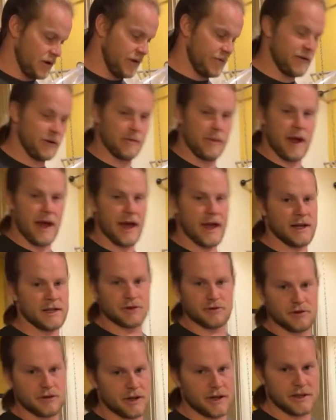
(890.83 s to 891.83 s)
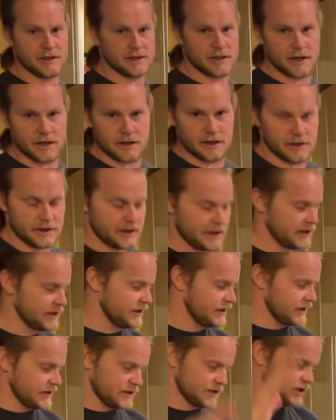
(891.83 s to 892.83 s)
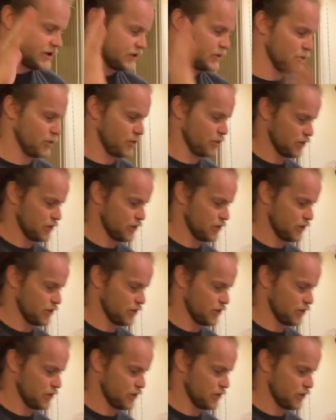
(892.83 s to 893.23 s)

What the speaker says: if your pan is really easy to clean and it's just